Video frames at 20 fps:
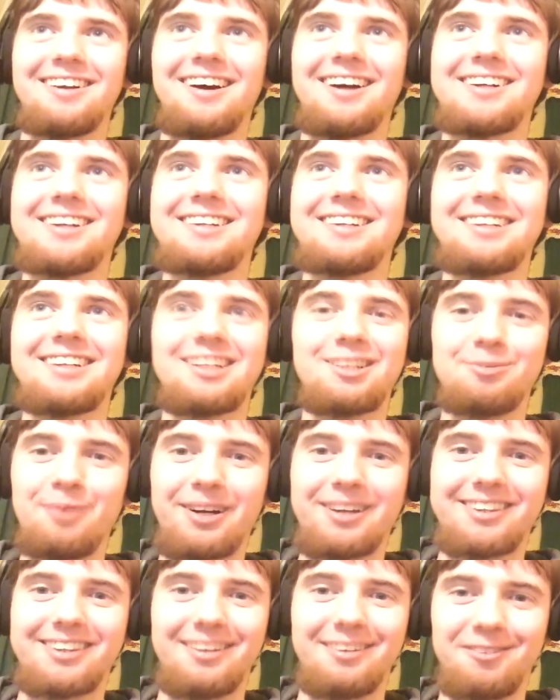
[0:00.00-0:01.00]
I didn't
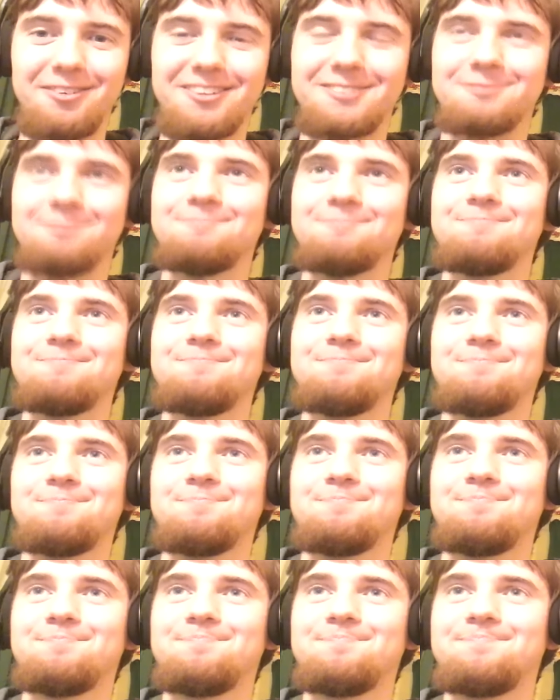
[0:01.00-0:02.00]
expect that one.
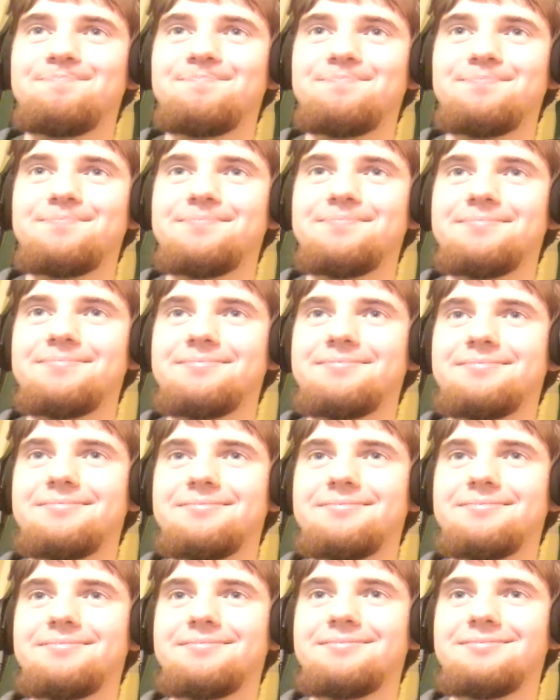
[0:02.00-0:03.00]

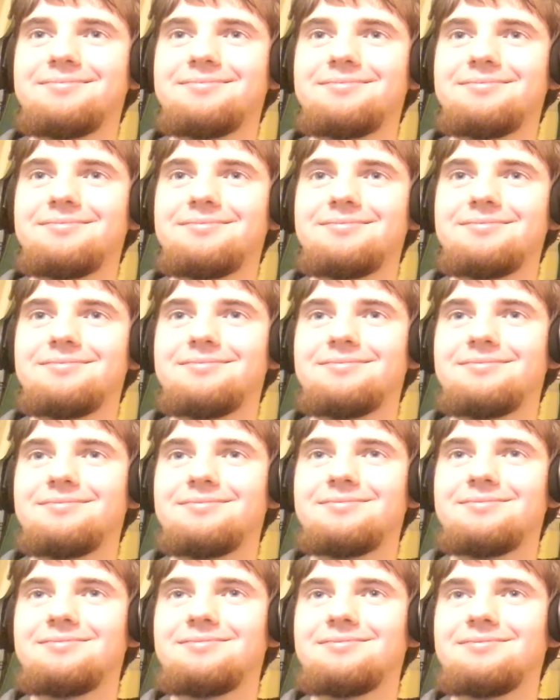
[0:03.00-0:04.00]
Dang, I still
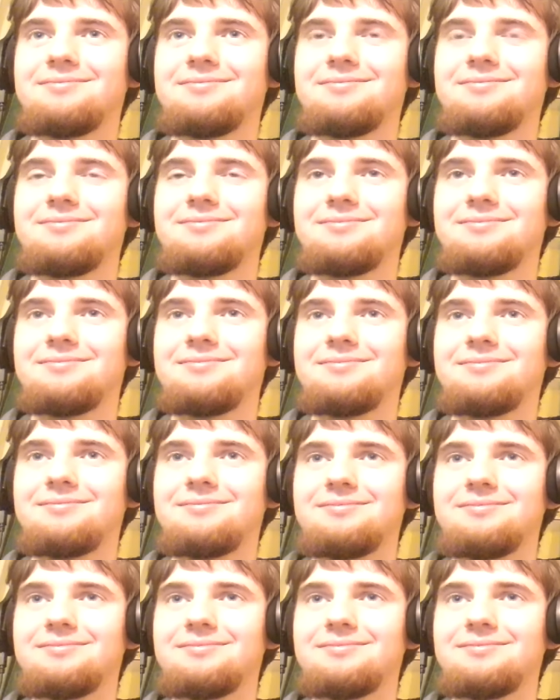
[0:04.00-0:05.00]
don't have a
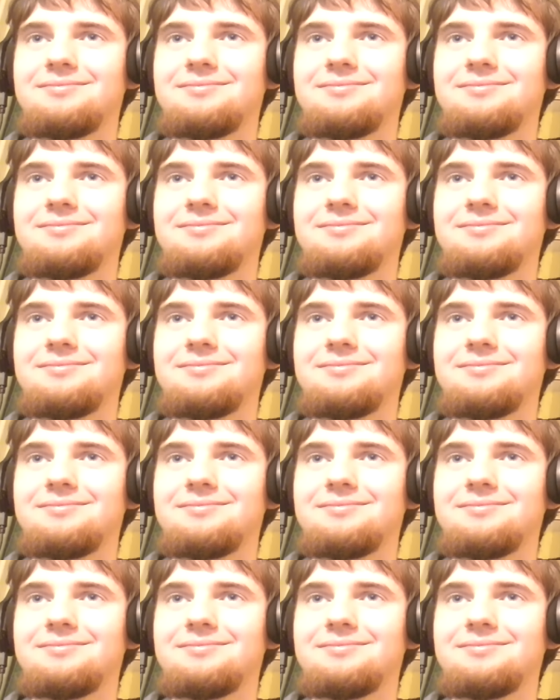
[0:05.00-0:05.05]
catchphrase.